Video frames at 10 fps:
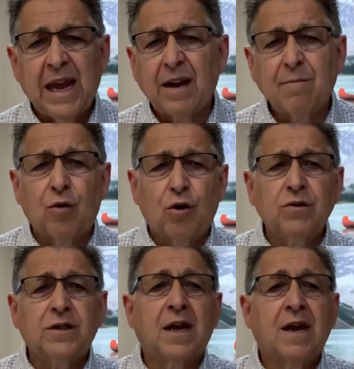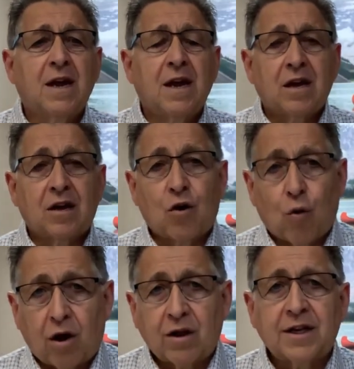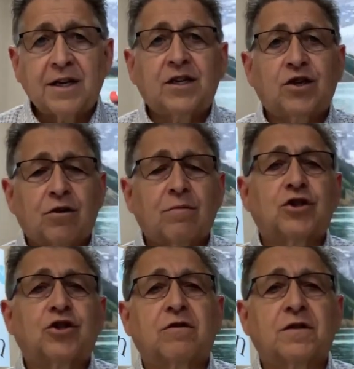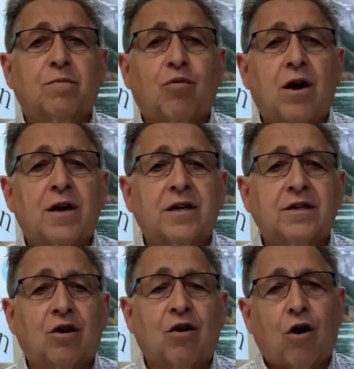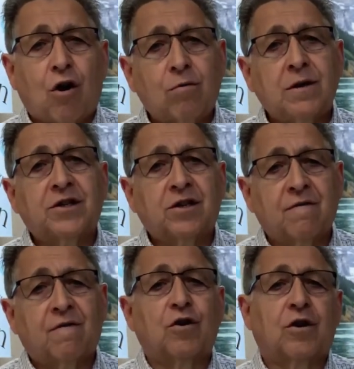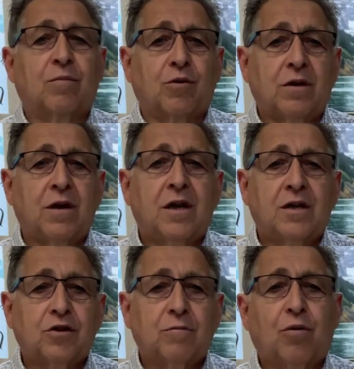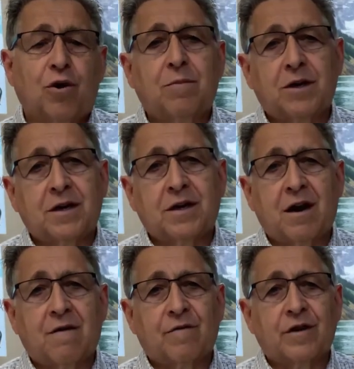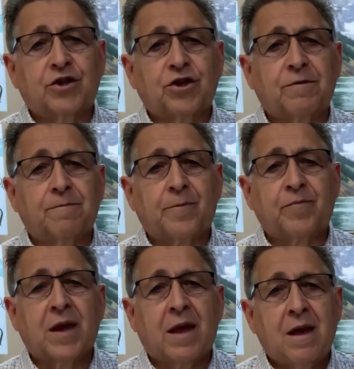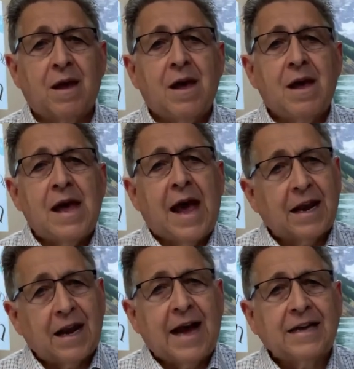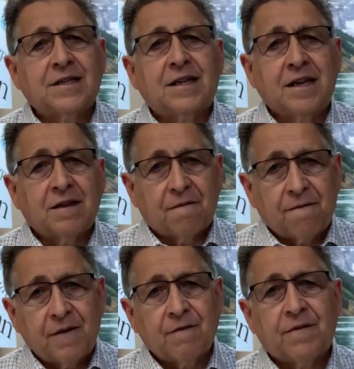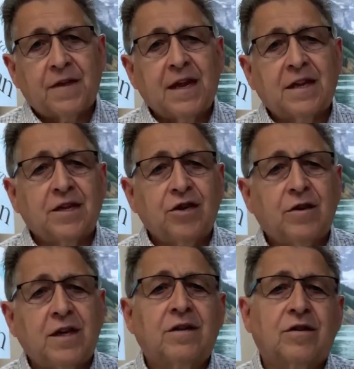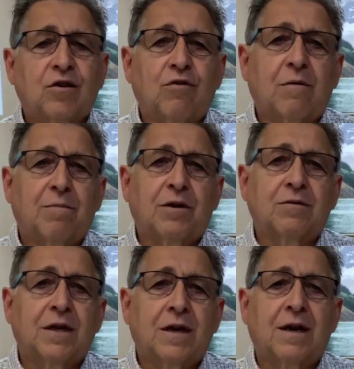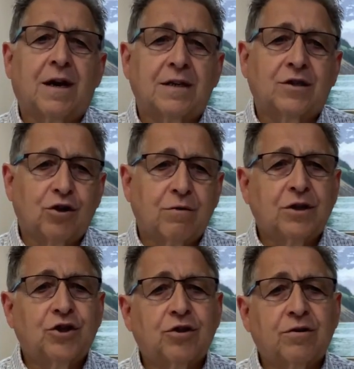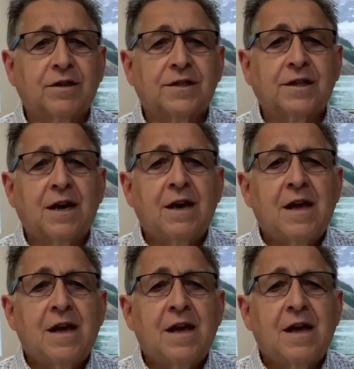And most quality term insurance products are always convertible to permanent coverage. And lastly, the 5th thing that you need to know about term insurance